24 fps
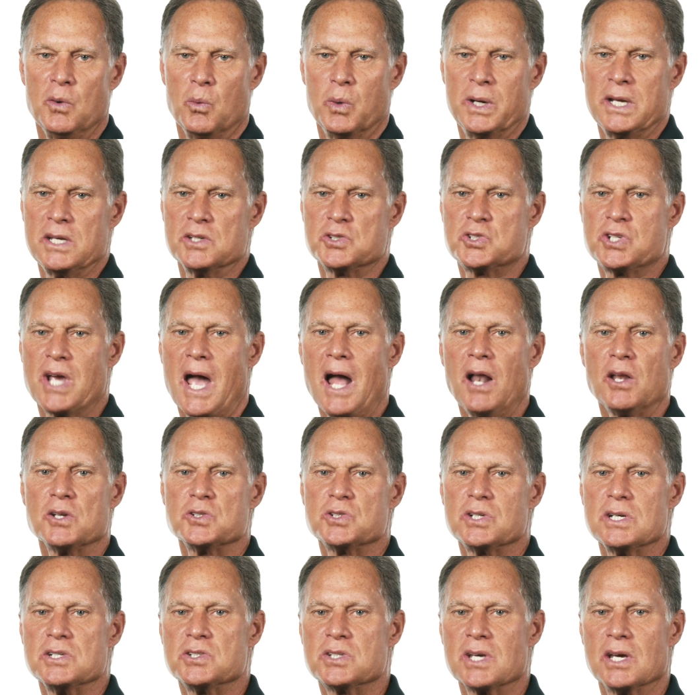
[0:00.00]
When he is
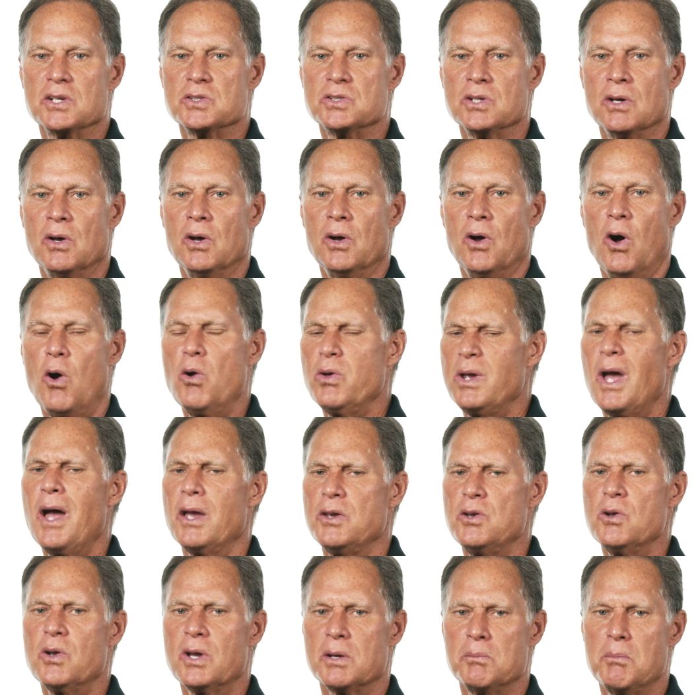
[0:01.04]
challenged, he says, "Oh yeah,
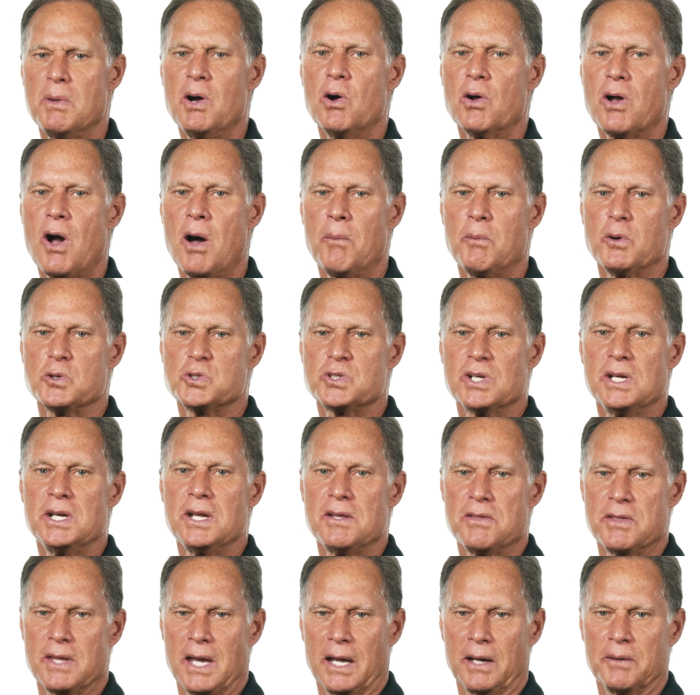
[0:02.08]
you can milk almost
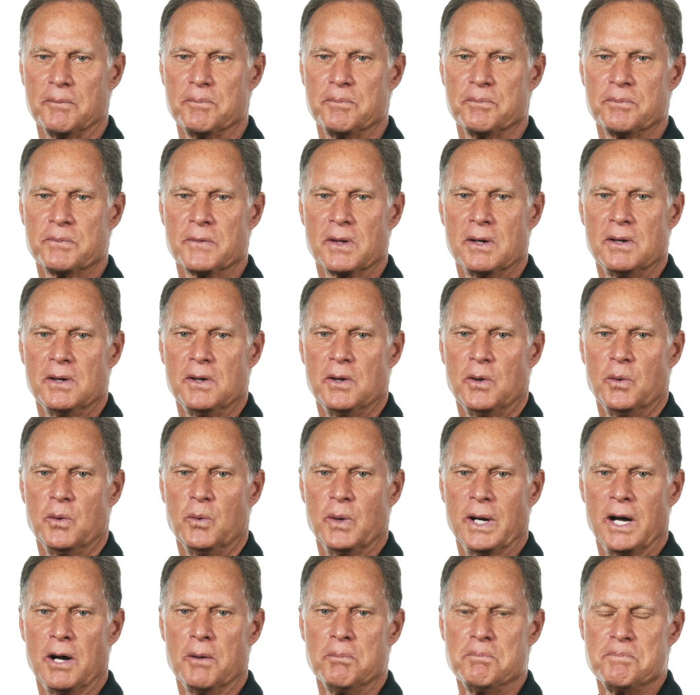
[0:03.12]
anything."
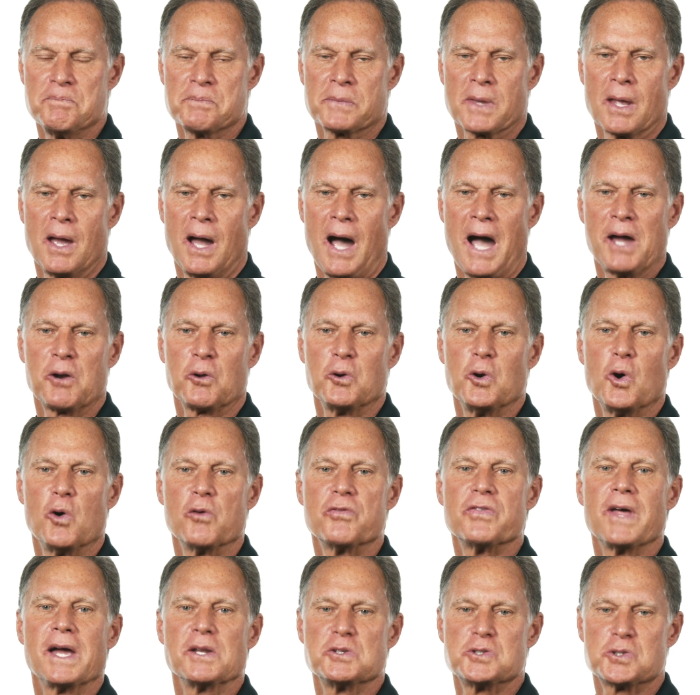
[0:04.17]
Well, I don't know
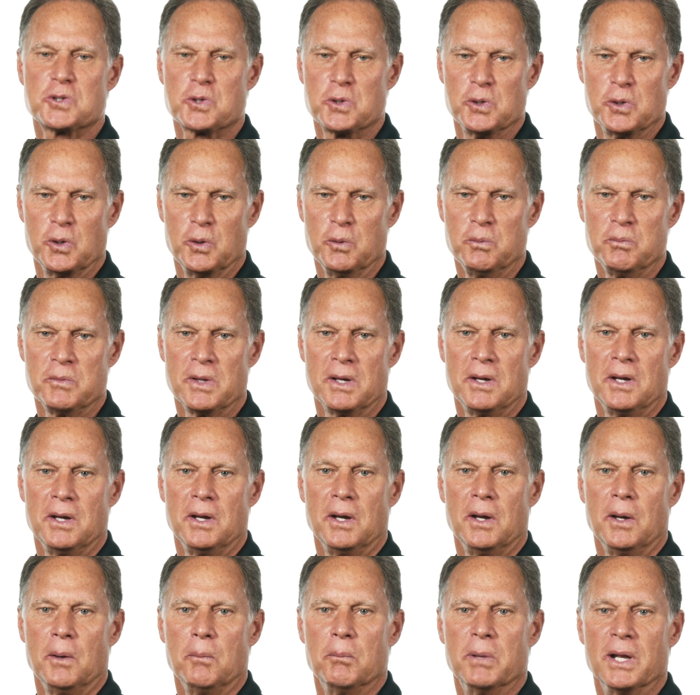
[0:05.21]
if that's true,
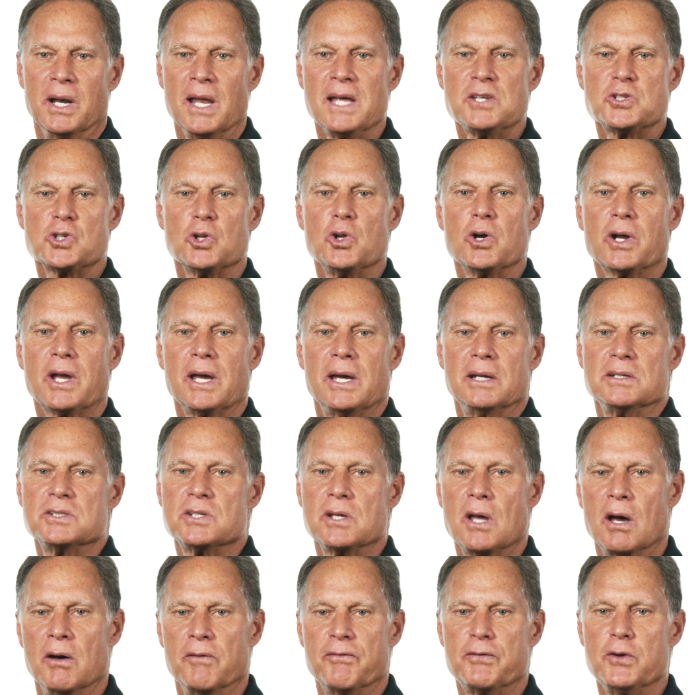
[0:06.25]
but let's look at
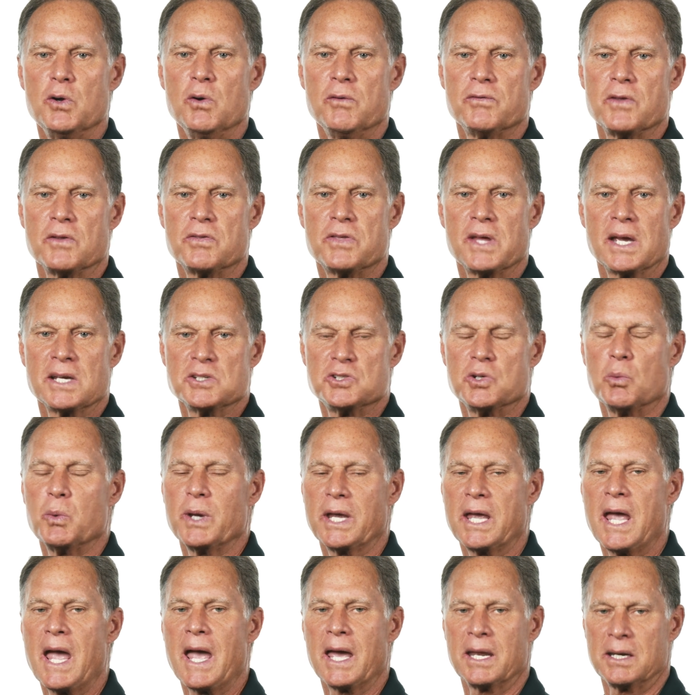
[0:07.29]
a few of the things that we
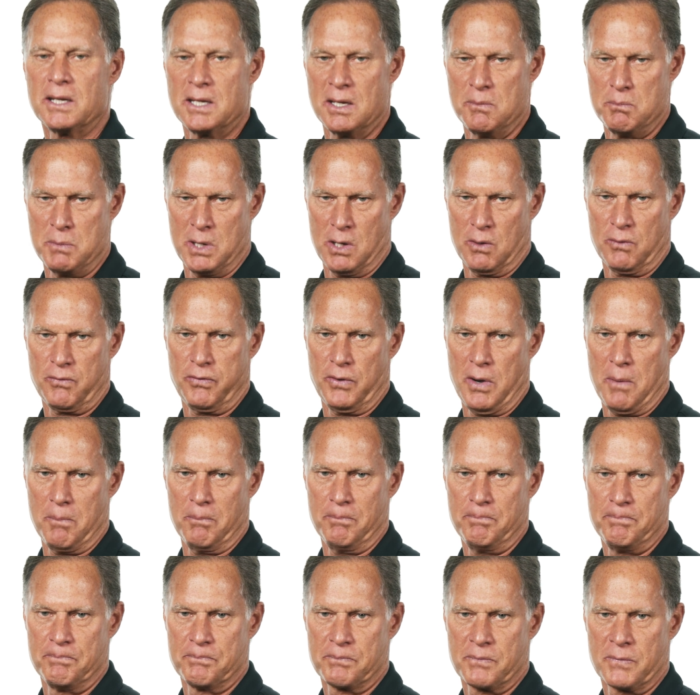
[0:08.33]
can get milk from.
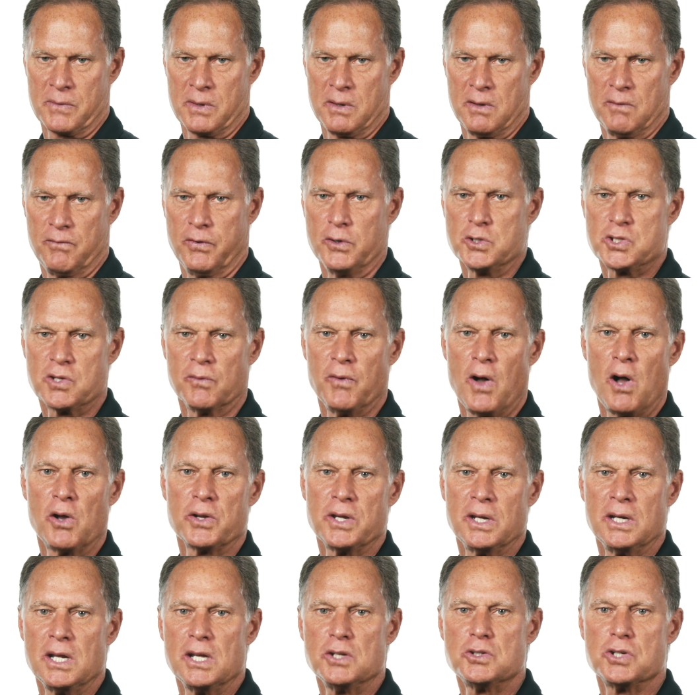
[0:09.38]
First of all,
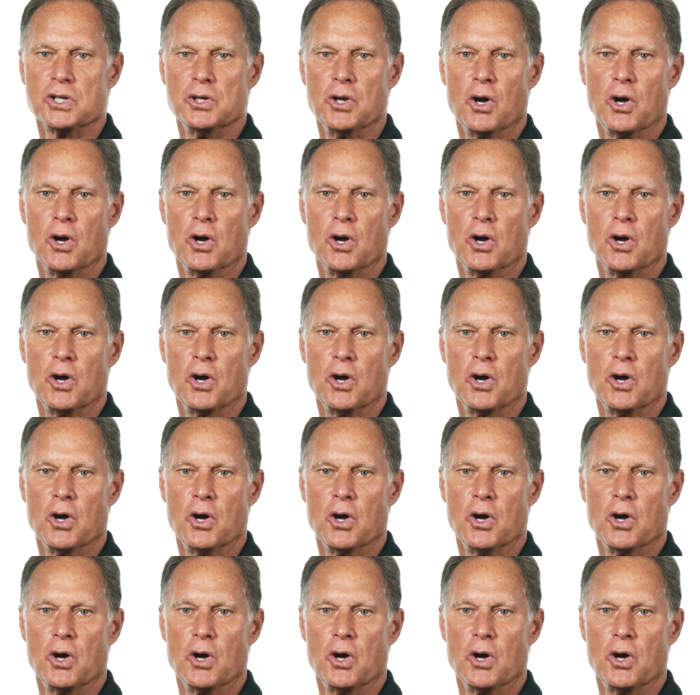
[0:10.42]
you need to